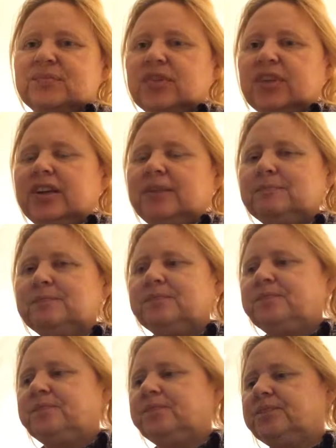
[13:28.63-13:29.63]
Okay,
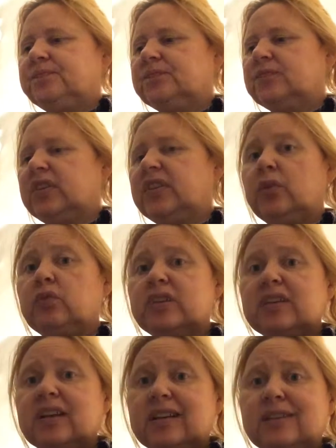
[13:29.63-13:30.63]
and they would